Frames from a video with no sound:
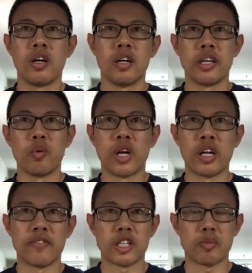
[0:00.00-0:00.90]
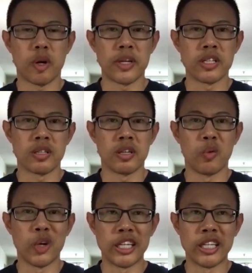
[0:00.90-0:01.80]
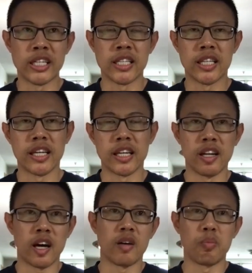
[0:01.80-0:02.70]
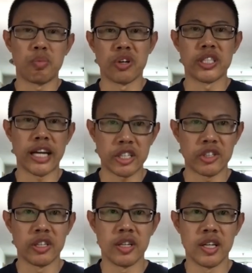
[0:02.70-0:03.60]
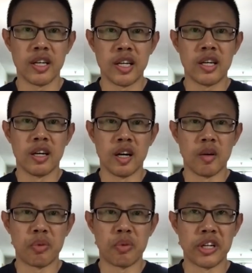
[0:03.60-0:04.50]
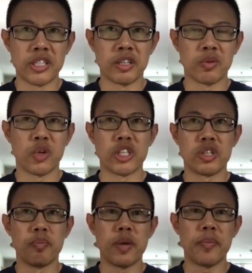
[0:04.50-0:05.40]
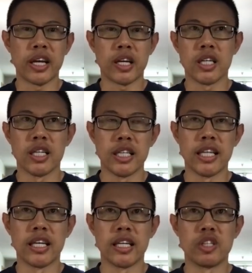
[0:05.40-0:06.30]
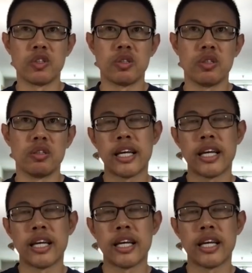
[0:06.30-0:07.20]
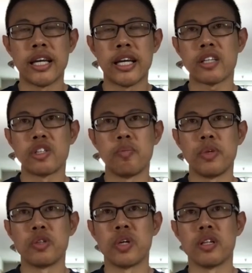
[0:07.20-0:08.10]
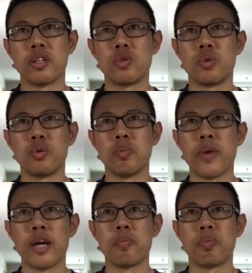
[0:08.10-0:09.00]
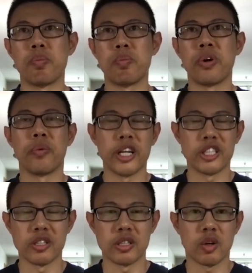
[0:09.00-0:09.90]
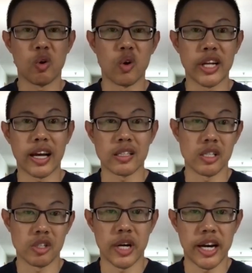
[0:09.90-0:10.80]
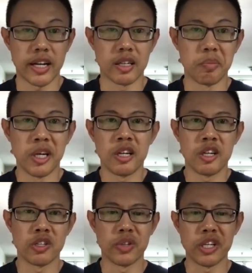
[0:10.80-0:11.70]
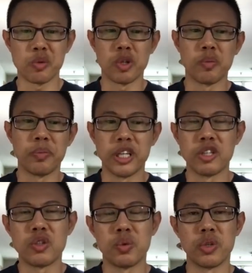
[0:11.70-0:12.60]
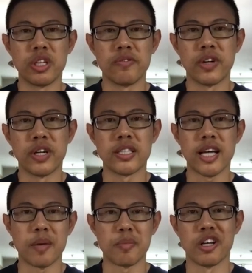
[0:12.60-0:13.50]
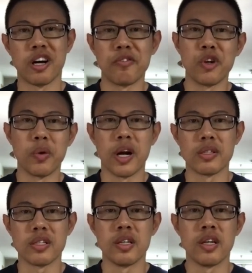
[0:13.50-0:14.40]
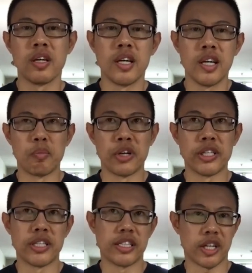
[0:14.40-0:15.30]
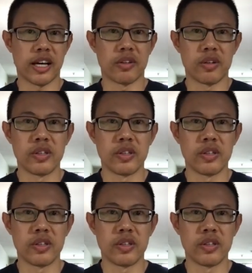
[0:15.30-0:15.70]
in one of the experiments, we did the long projection printing, which mimic the connection between the two main brain regions, the cortex, the striatum. So these would be two different types of neurons printed together.